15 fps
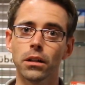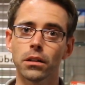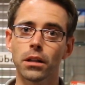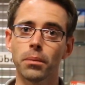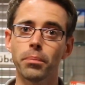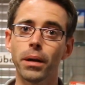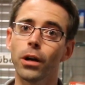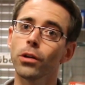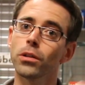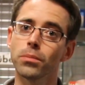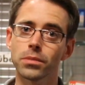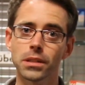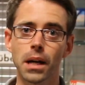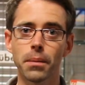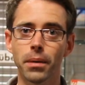compare
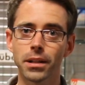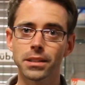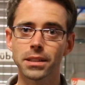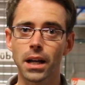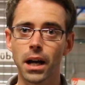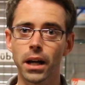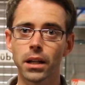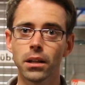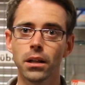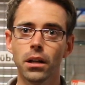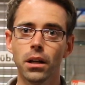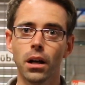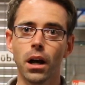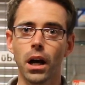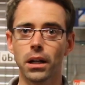them side by side
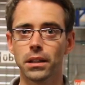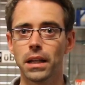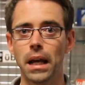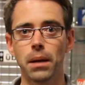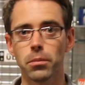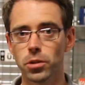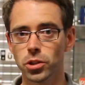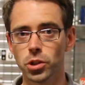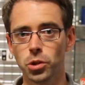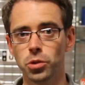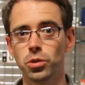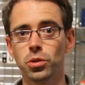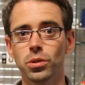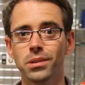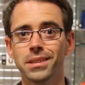on camera
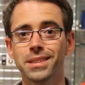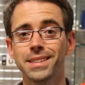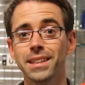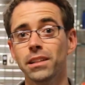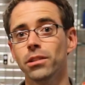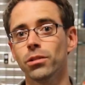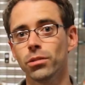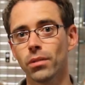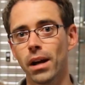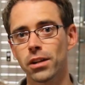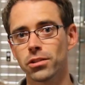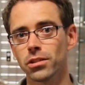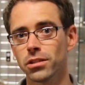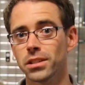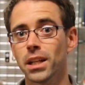just so you can see that they're
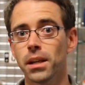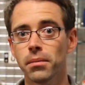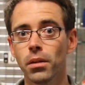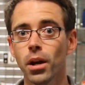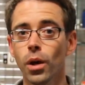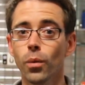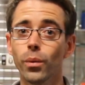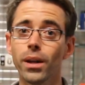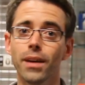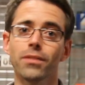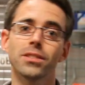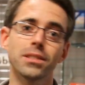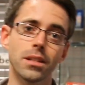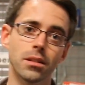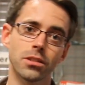actually the same. We
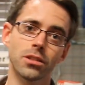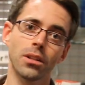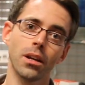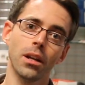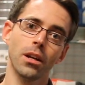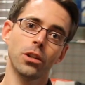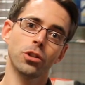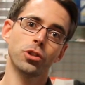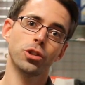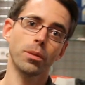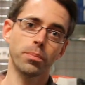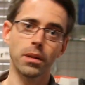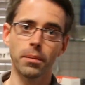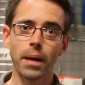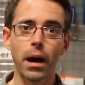have since
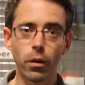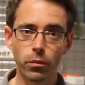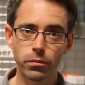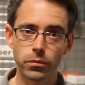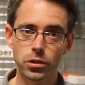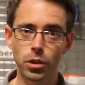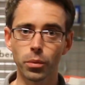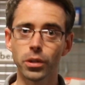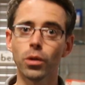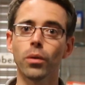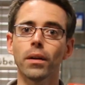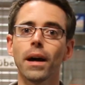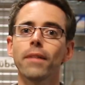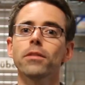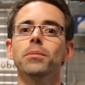ship them out, so we
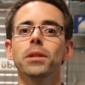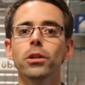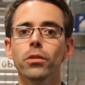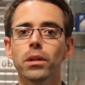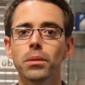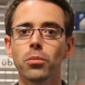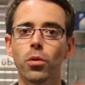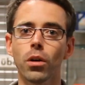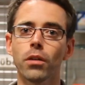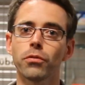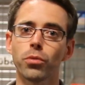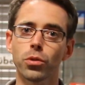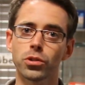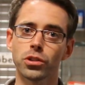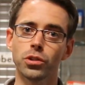don't have them here anymore,
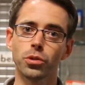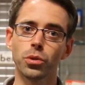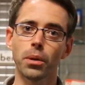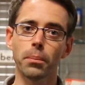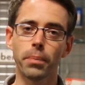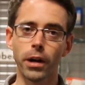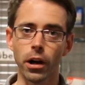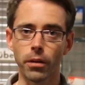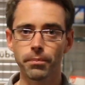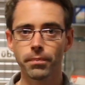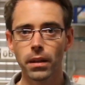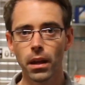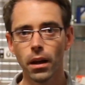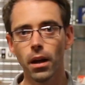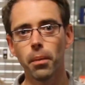unfortunately, to compare.
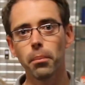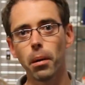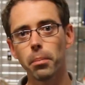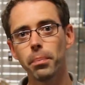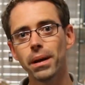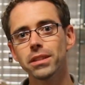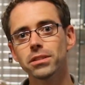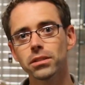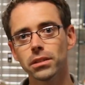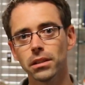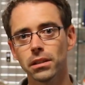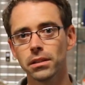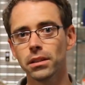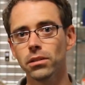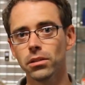But basically
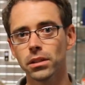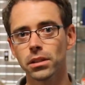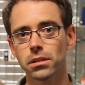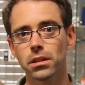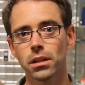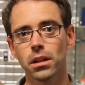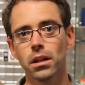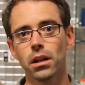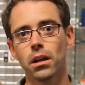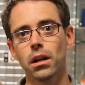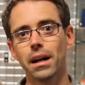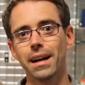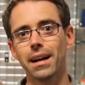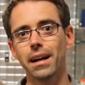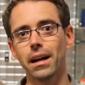the deal is,
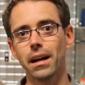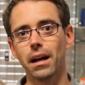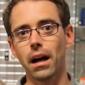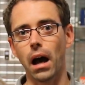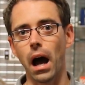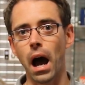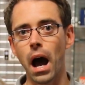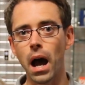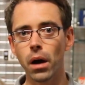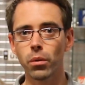I